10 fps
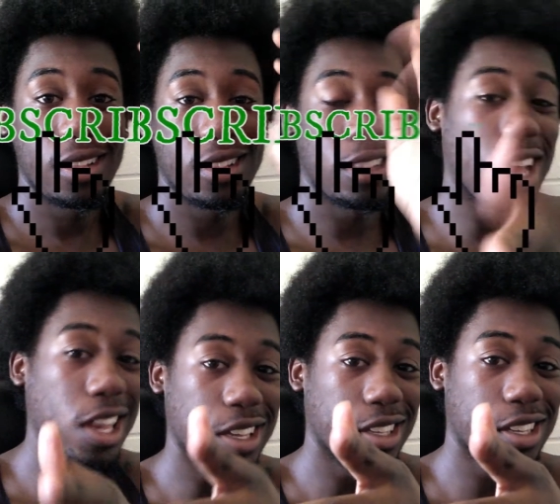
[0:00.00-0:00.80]

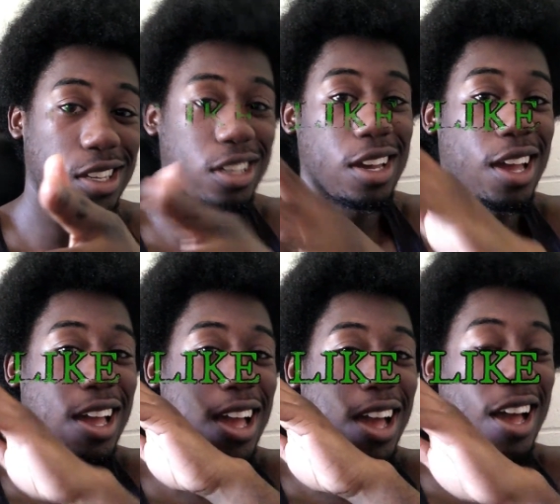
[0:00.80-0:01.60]
like,
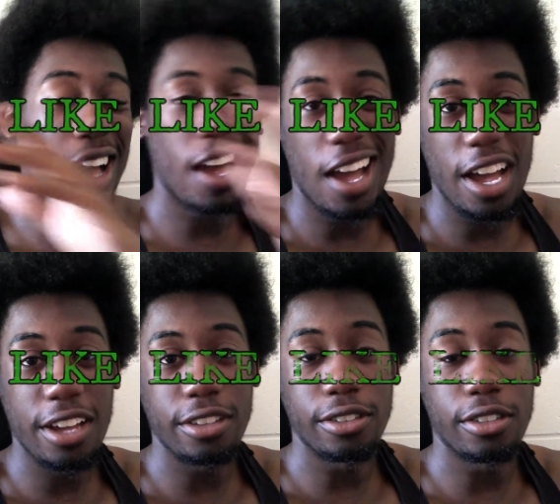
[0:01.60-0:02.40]

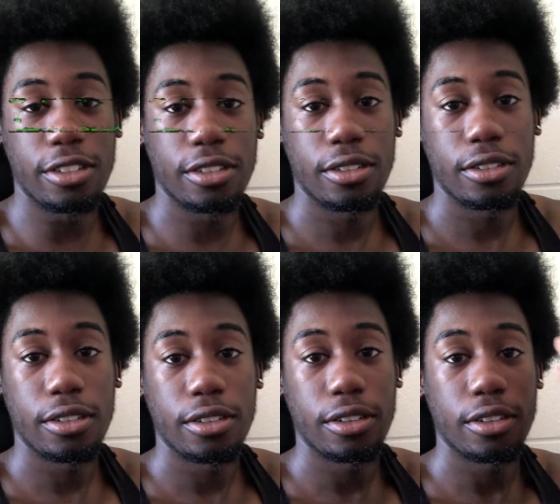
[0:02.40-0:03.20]
and
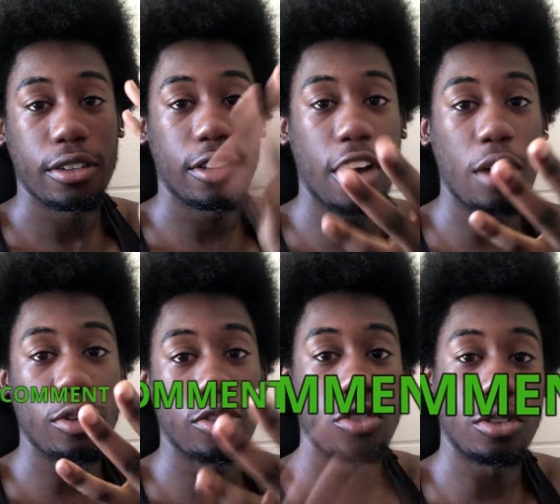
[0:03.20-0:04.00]
comment.
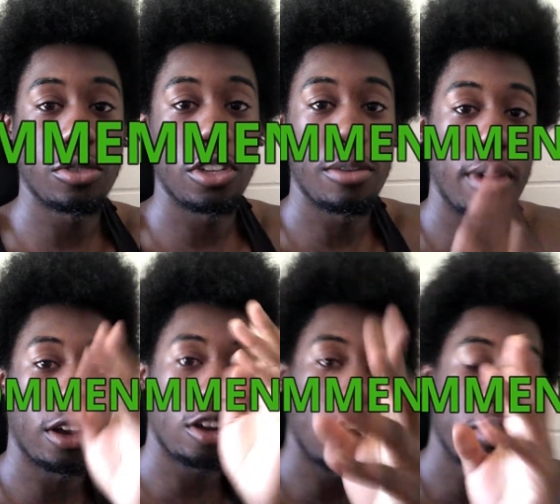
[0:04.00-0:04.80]
You know what I'm saying, man?
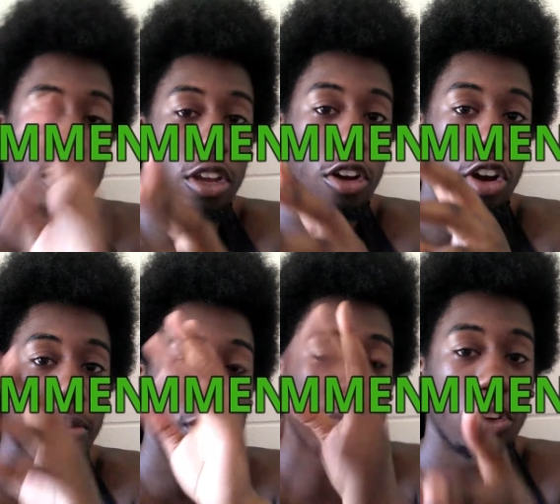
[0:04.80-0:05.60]
Comment down under
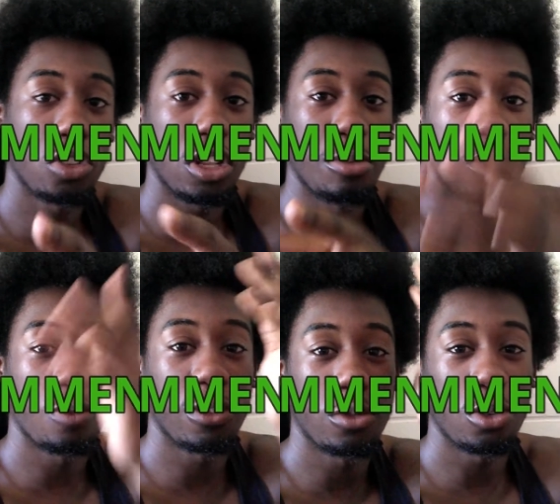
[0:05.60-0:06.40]
my video to so let me know
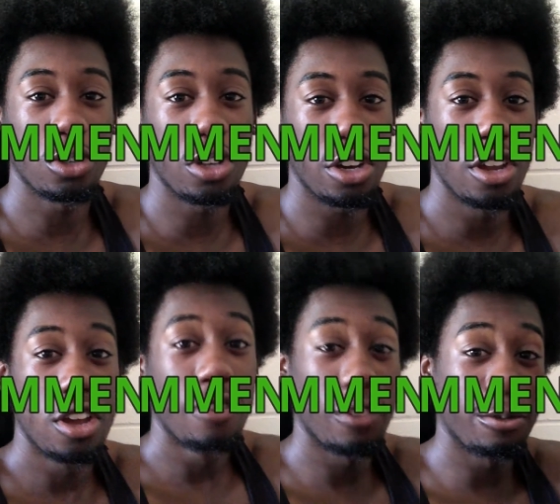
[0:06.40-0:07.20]
if I'm doing good,
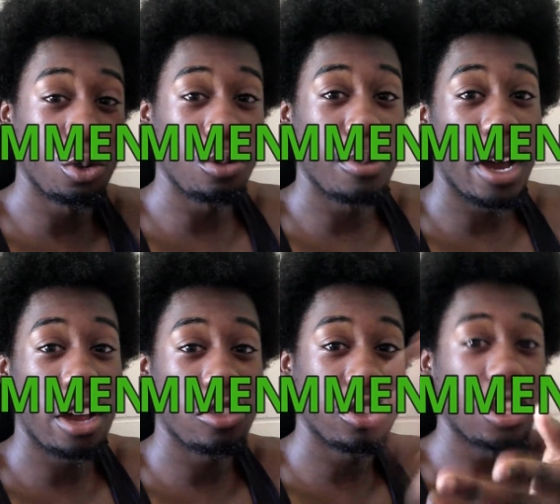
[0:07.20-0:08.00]
if I'm doing
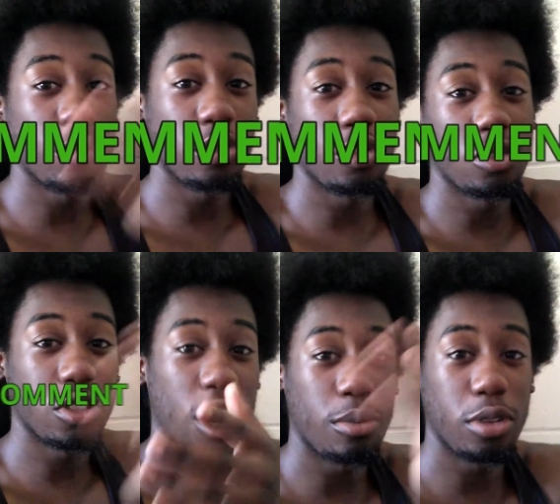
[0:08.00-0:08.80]
bad. Just let me know
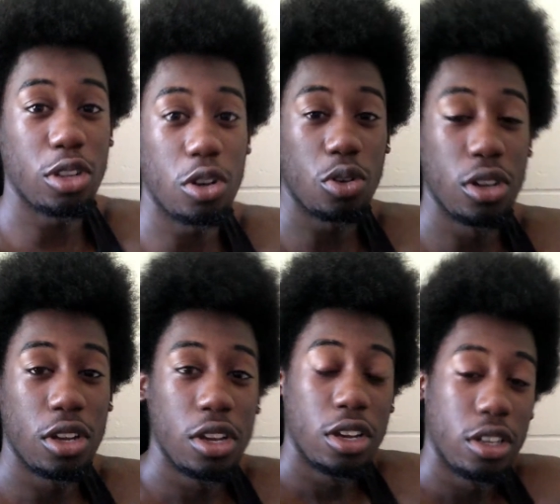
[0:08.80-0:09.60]
down below
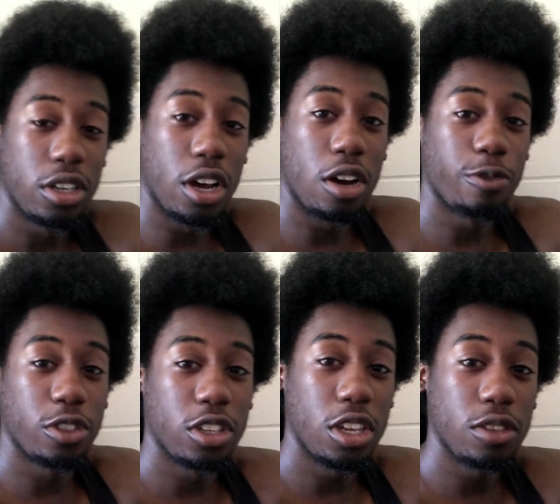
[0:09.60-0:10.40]
now for
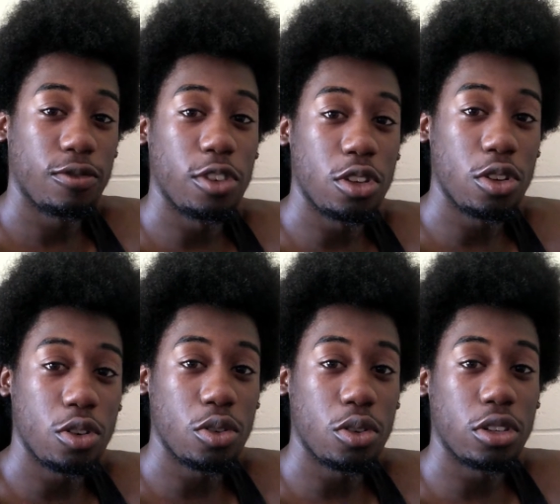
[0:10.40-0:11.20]
today's
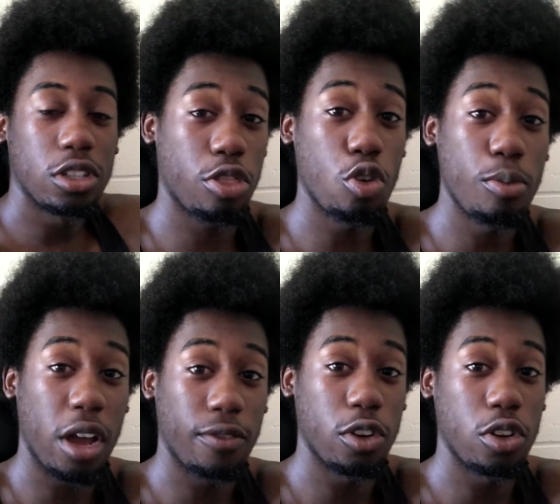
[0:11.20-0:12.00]
video a
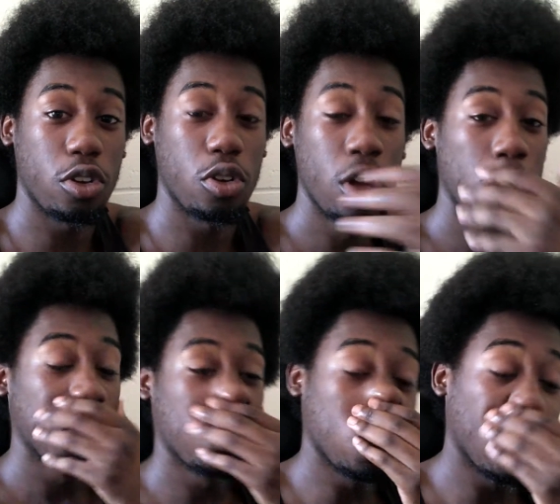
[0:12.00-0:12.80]
throwback video
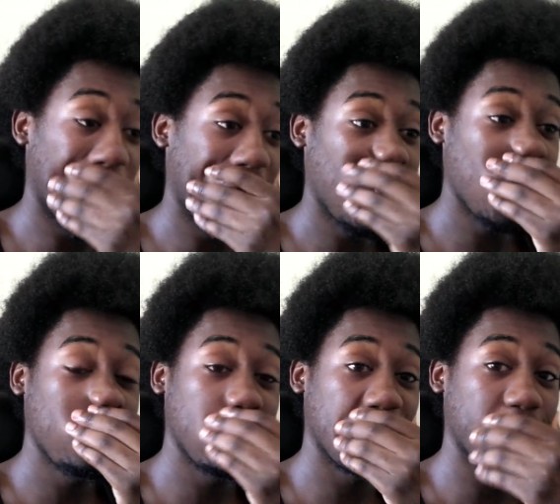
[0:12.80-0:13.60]
so I have
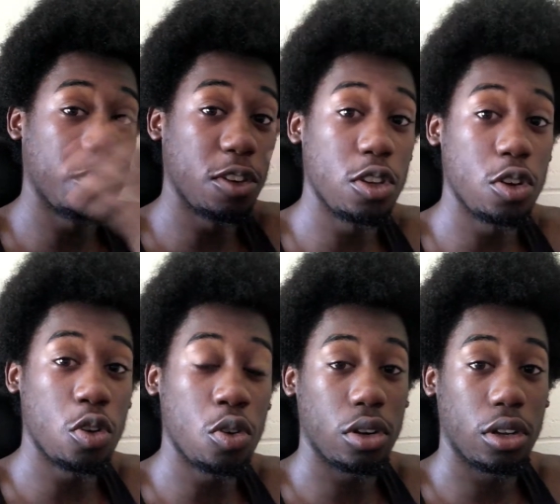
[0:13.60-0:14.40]
this video